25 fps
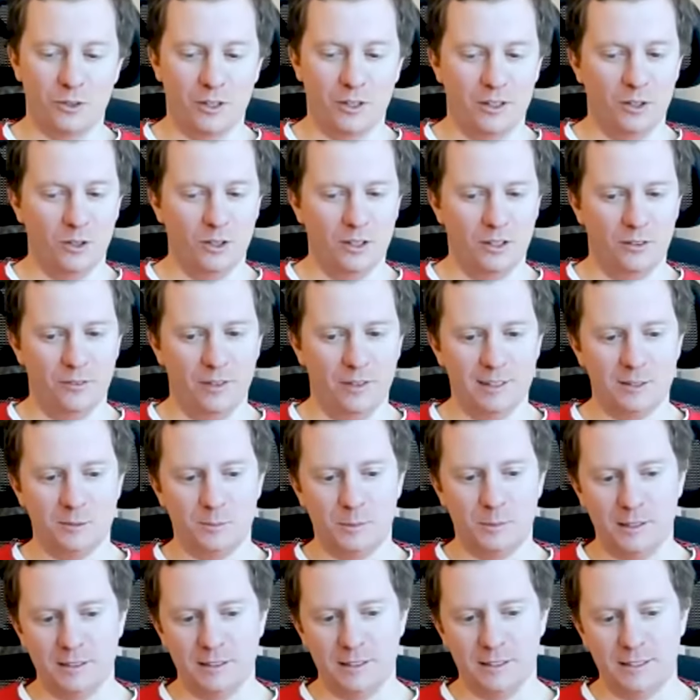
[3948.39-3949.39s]
in all
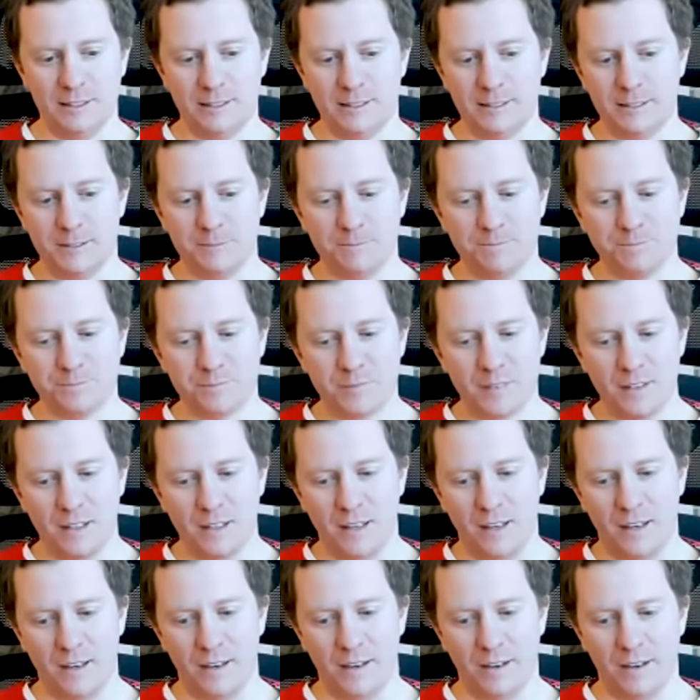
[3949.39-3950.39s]
investments is
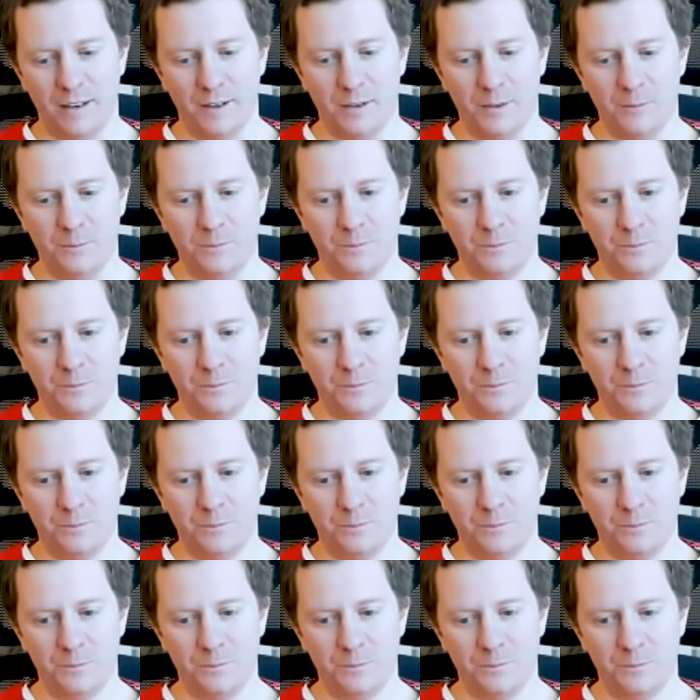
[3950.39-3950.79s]
um,